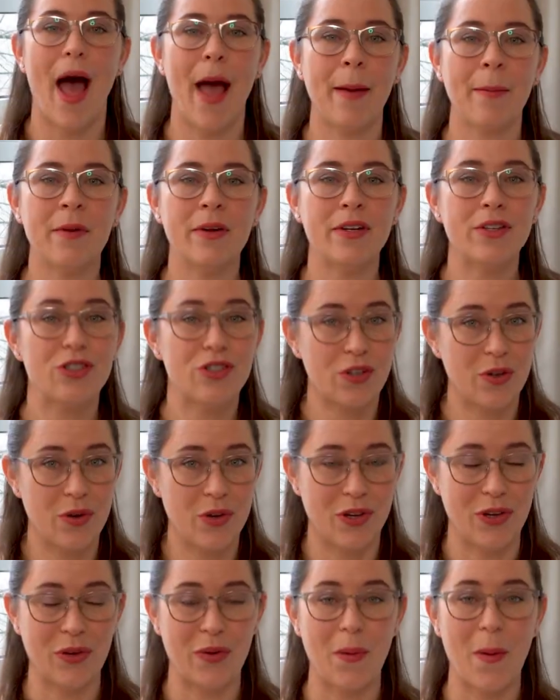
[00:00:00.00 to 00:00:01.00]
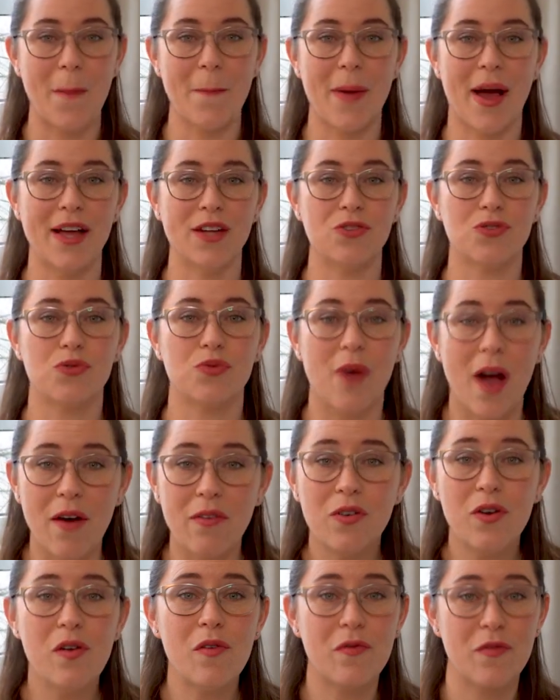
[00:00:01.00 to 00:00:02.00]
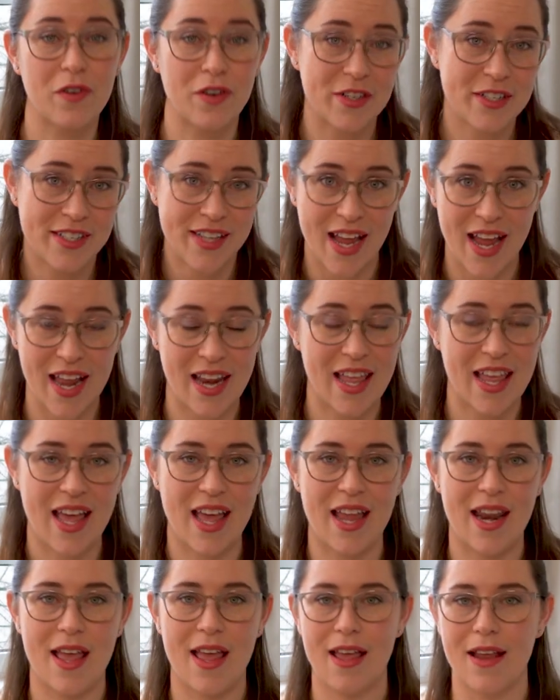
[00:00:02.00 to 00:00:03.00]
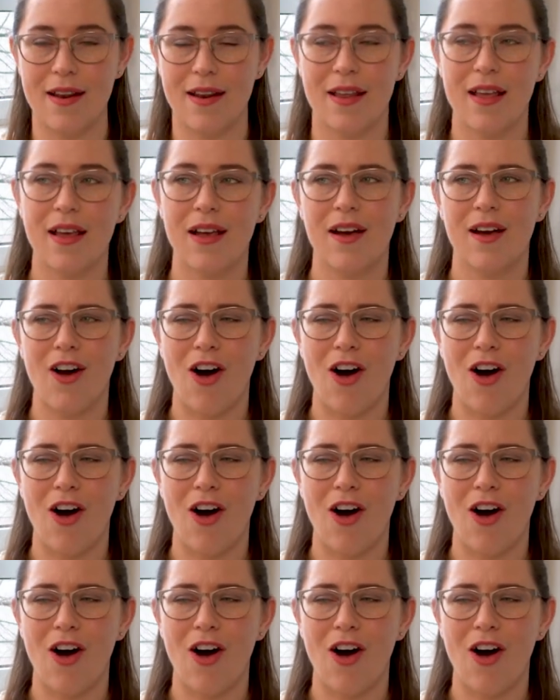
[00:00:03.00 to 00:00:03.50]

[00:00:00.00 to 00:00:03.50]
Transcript: I'm going to show you my travel first aid kit and